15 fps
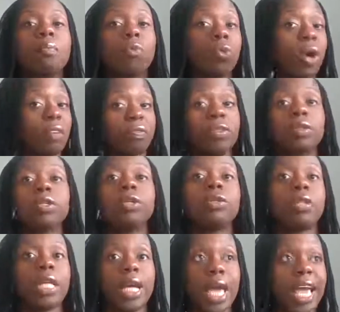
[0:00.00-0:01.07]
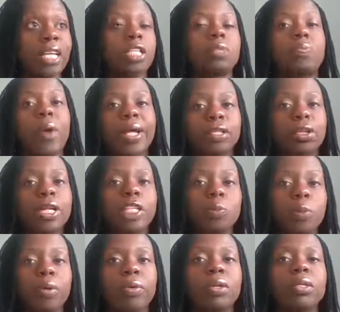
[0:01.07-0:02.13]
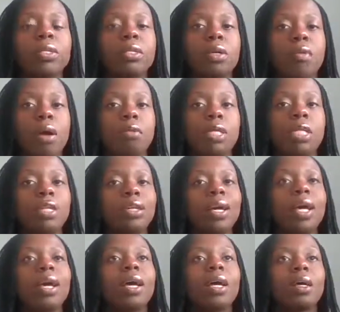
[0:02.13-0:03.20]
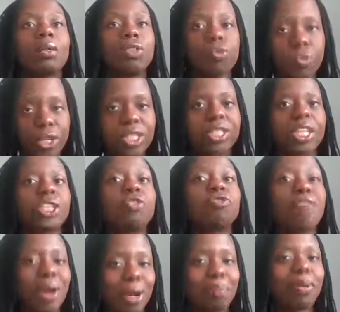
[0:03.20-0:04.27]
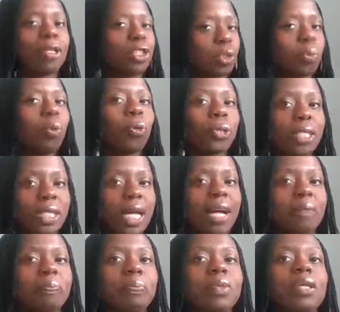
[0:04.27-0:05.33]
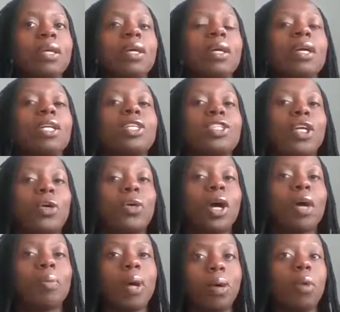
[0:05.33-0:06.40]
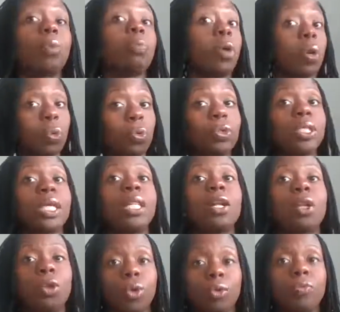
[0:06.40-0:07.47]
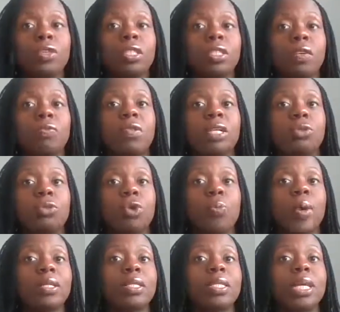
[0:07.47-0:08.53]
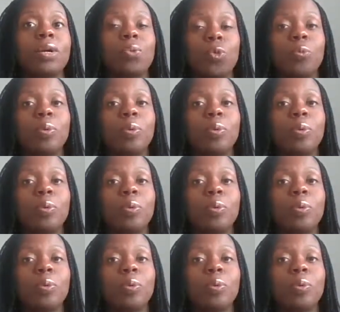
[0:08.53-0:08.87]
or have the practical experience around it, the research very much supports that. So I will say that a lot of the stuff that I talk about today